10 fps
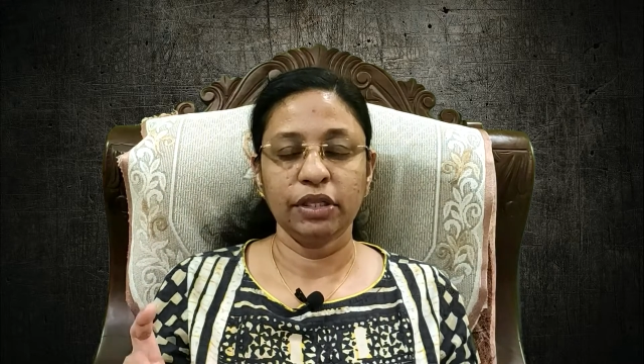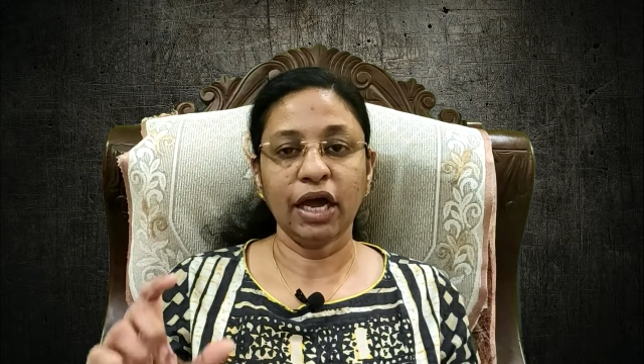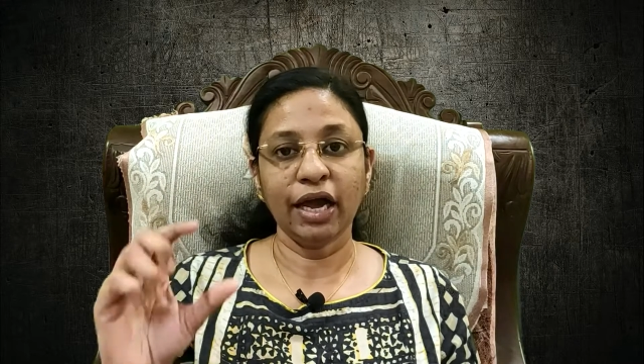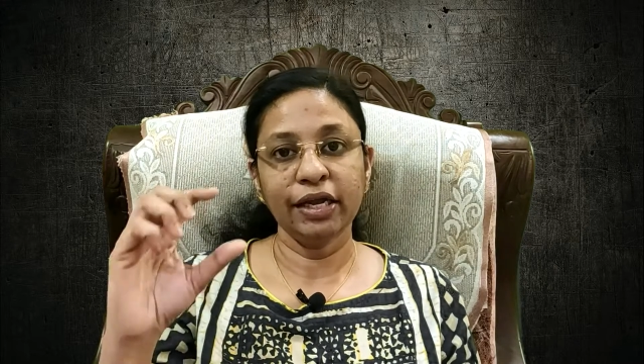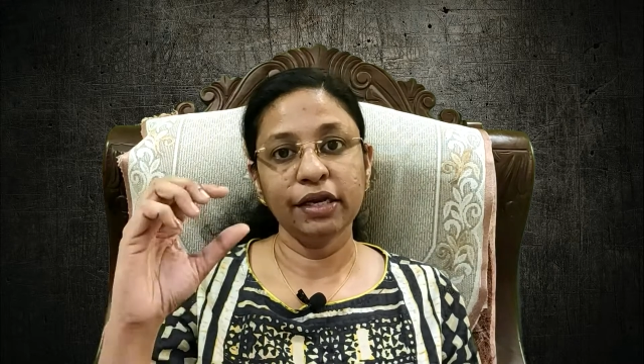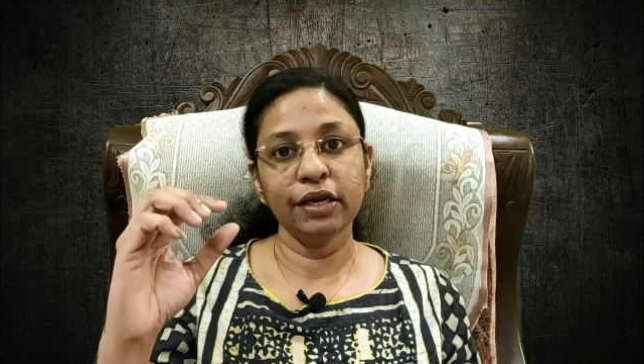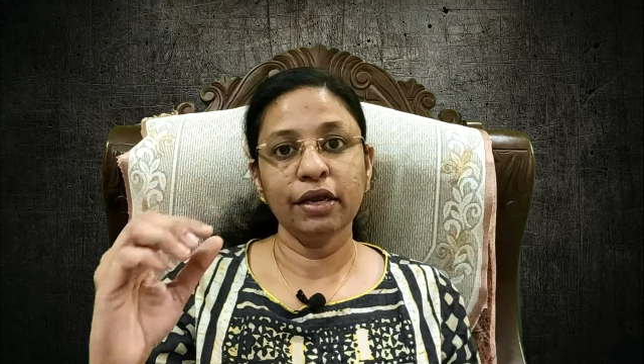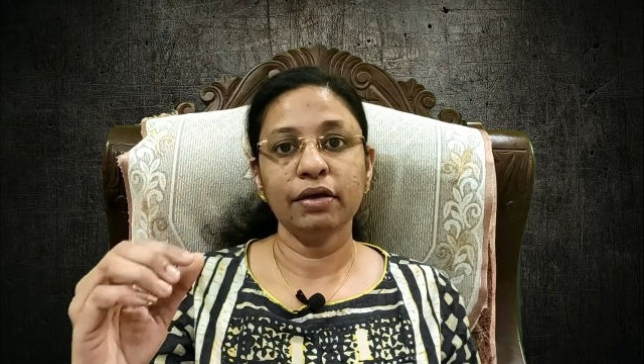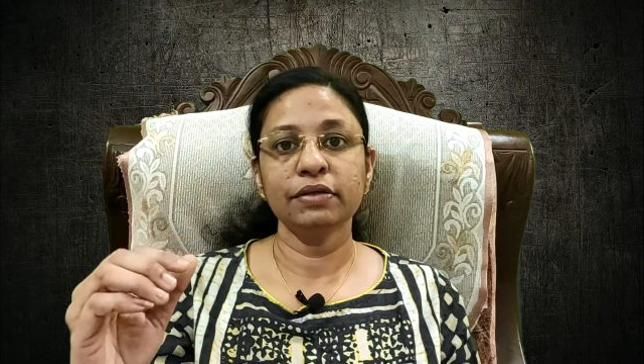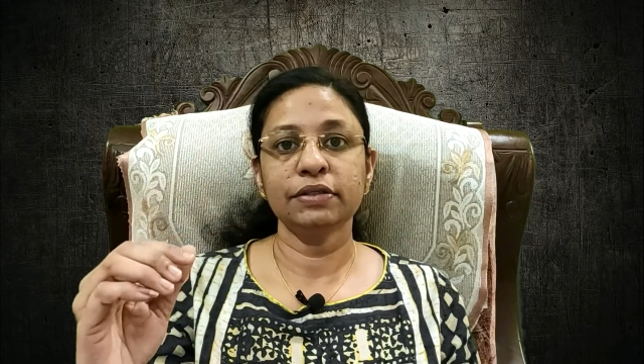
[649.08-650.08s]
The
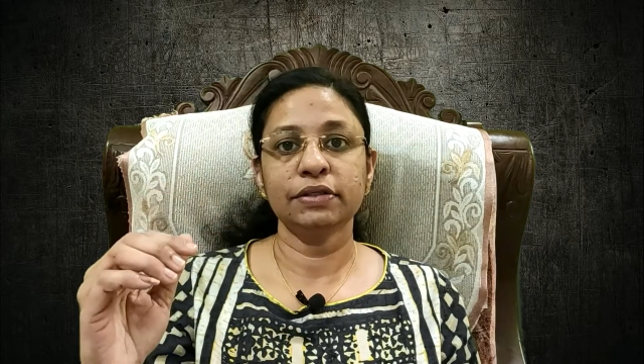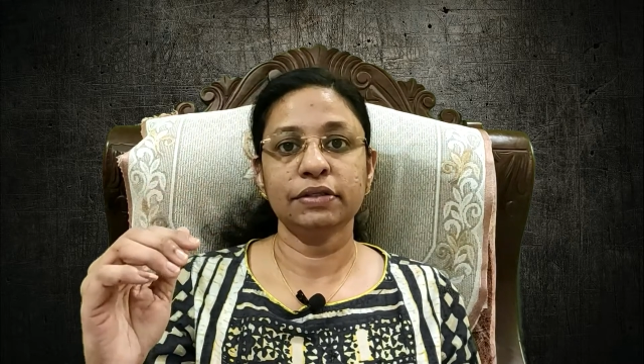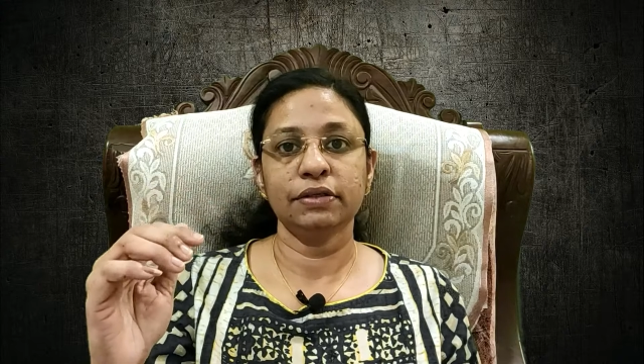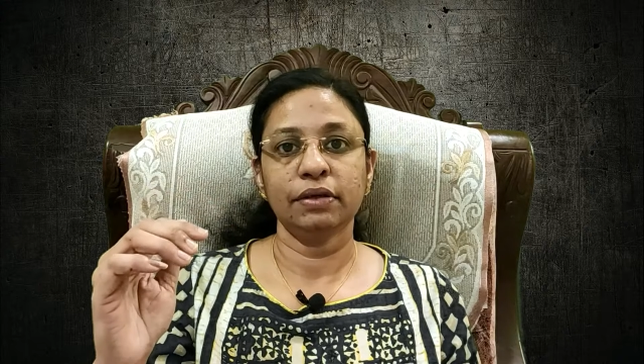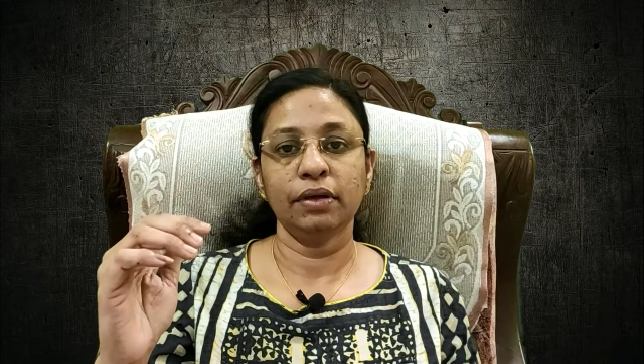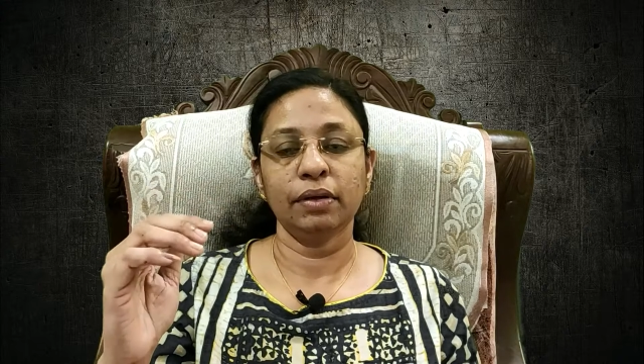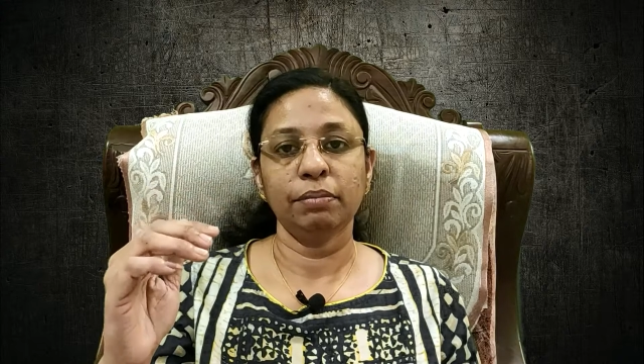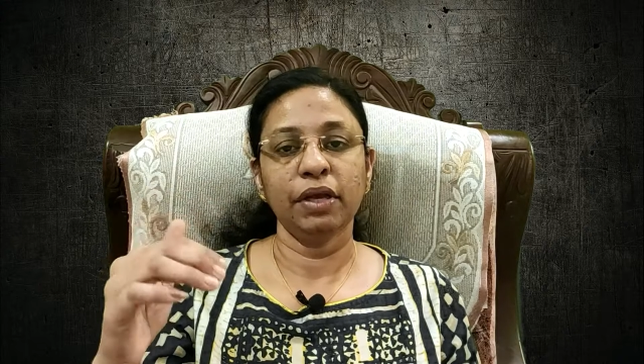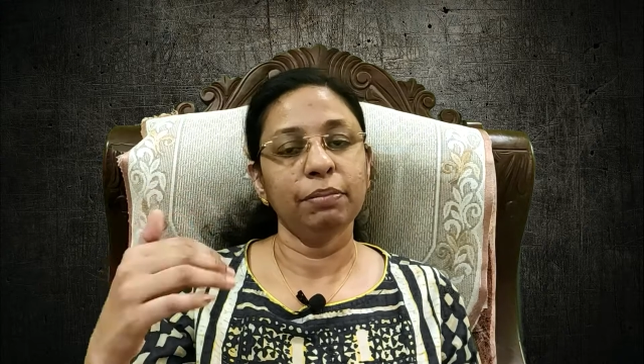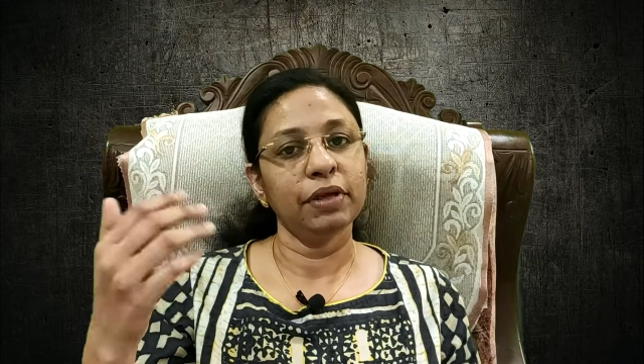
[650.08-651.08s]
ideas
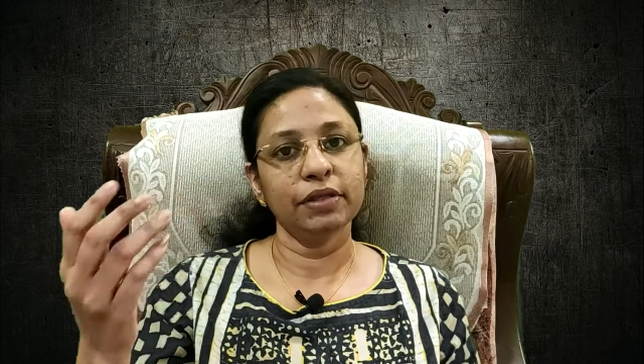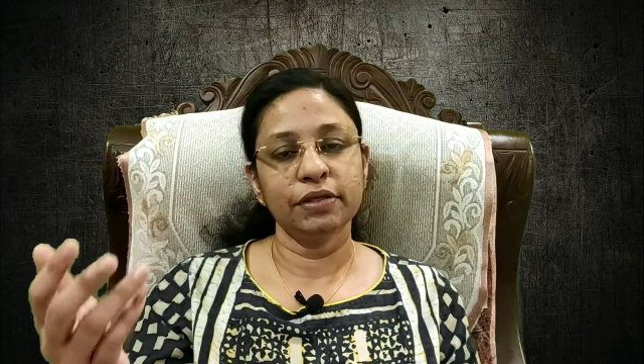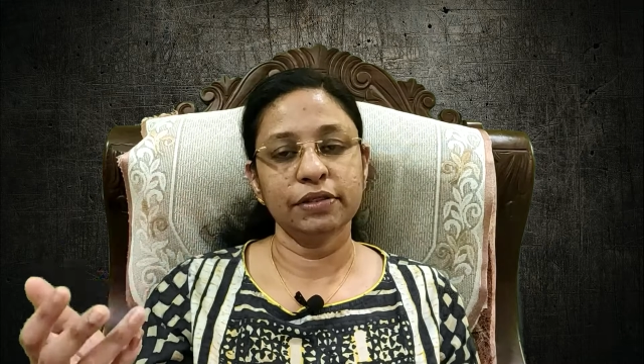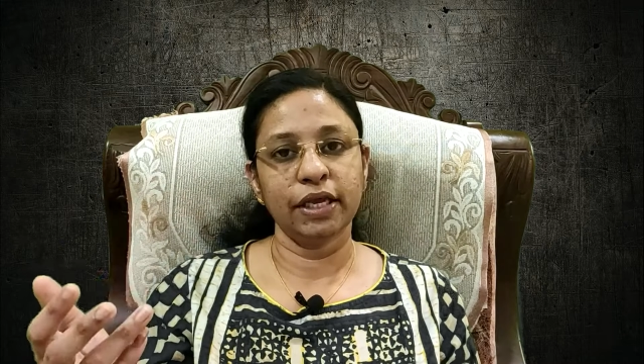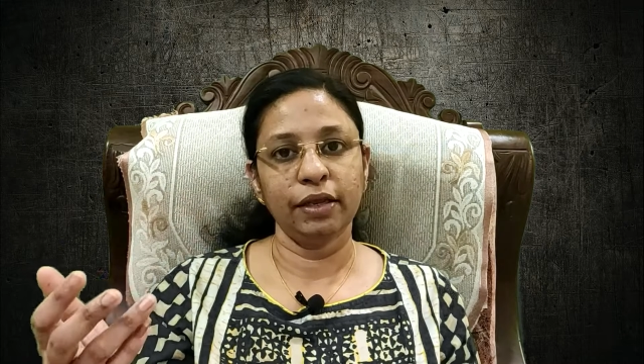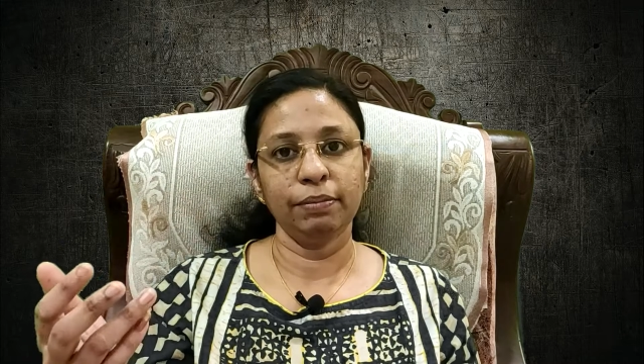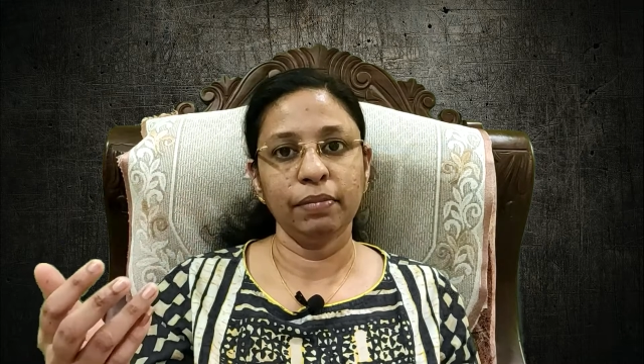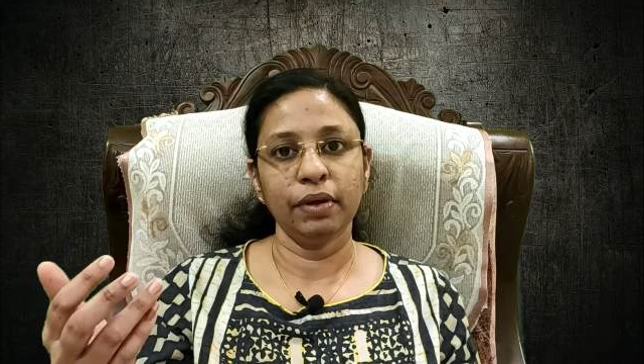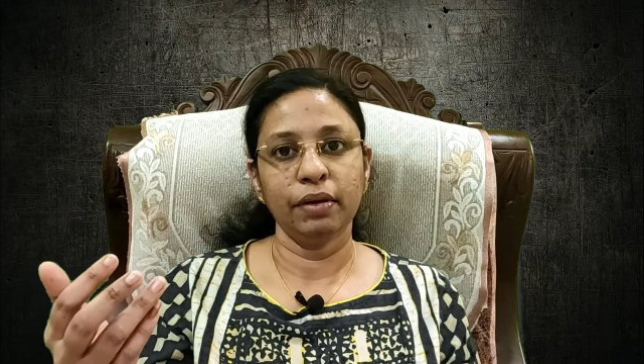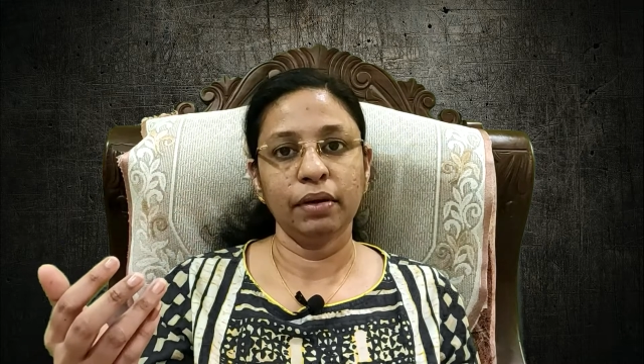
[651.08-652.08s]
may be the same,